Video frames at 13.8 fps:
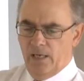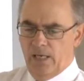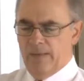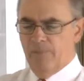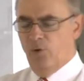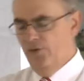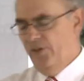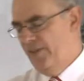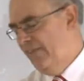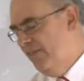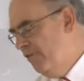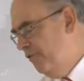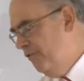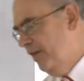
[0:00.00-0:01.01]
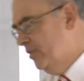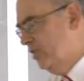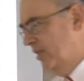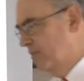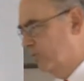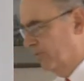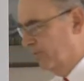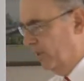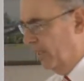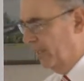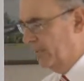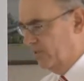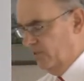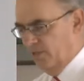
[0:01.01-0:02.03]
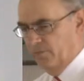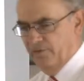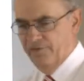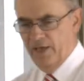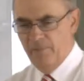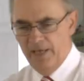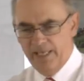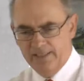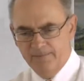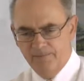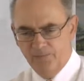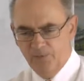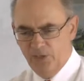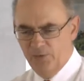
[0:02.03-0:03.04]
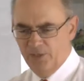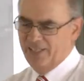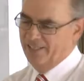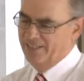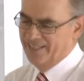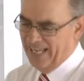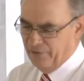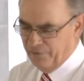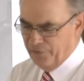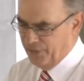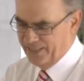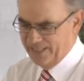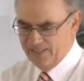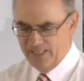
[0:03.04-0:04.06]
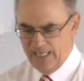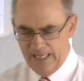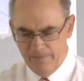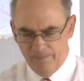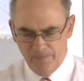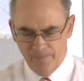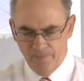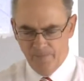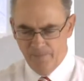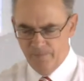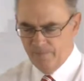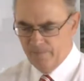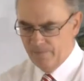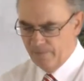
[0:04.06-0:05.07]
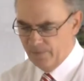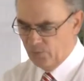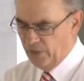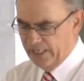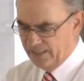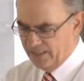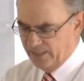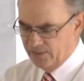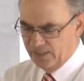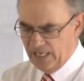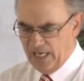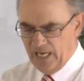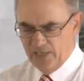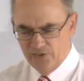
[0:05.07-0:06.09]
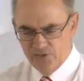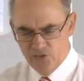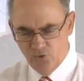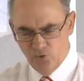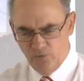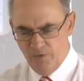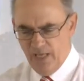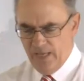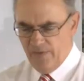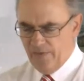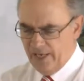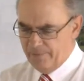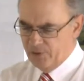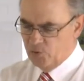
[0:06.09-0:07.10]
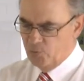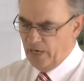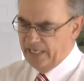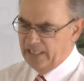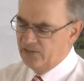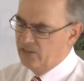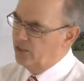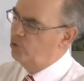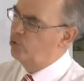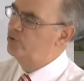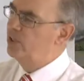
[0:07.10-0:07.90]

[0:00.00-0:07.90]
And more than that, their fear seems to have lied to them a fair bit. You know, it does that. Fear does that. The way it does at the heart of the storm. They're persuaded the Lord